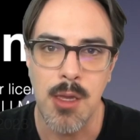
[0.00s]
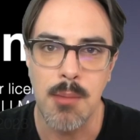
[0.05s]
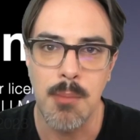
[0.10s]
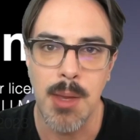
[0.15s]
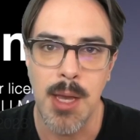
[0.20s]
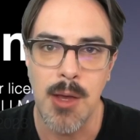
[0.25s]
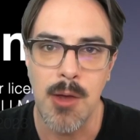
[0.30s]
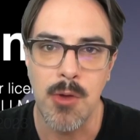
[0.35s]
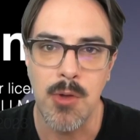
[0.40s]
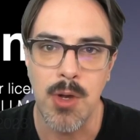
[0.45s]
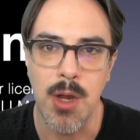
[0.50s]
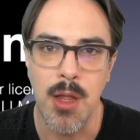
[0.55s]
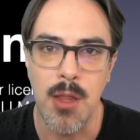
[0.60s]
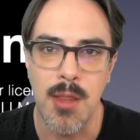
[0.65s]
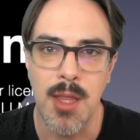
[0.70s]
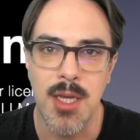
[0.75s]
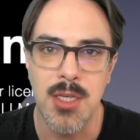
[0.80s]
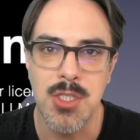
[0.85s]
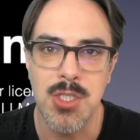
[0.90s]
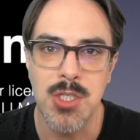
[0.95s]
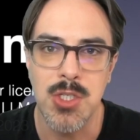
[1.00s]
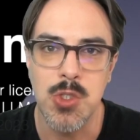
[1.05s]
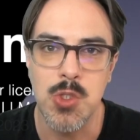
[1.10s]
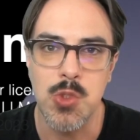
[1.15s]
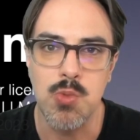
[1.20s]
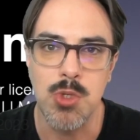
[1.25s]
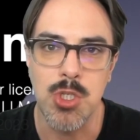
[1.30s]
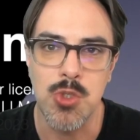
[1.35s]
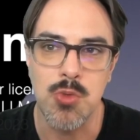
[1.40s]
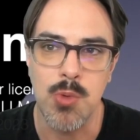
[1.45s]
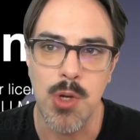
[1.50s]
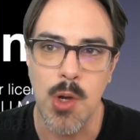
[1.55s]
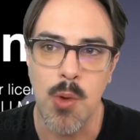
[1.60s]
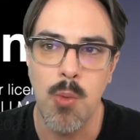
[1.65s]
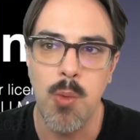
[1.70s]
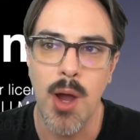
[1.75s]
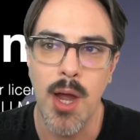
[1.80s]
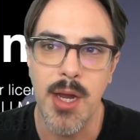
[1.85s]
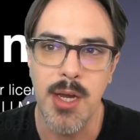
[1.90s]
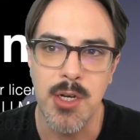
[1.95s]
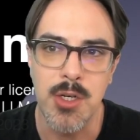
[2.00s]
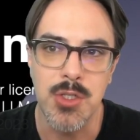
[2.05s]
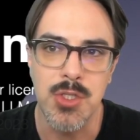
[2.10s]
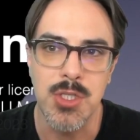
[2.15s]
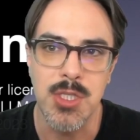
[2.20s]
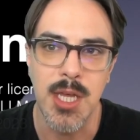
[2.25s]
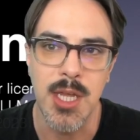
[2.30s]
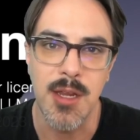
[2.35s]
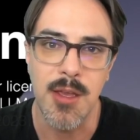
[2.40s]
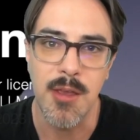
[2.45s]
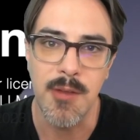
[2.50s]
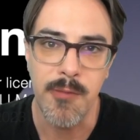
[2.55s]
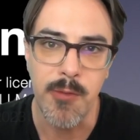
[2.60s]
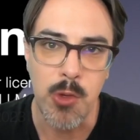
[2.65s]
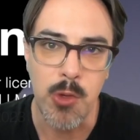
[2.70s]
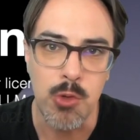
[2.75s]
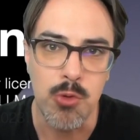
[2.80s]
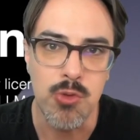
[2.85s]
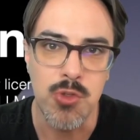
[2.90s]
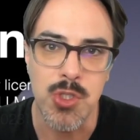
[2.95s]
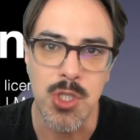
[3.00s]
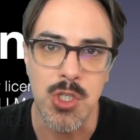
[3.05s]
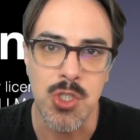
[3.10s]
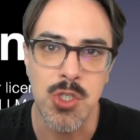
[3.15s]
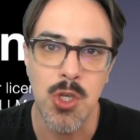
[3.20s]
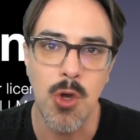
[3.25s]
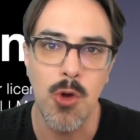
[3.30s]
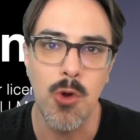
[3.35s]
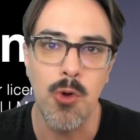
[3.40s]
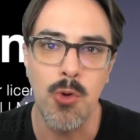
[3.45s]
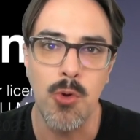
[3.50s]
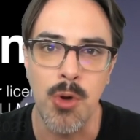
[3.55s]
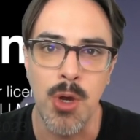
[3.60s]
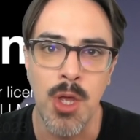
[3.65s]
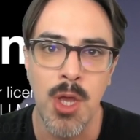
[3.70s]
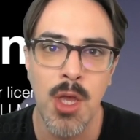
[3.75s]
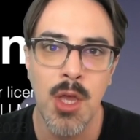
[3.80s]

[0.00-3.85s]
about a license which requires that if you use this code,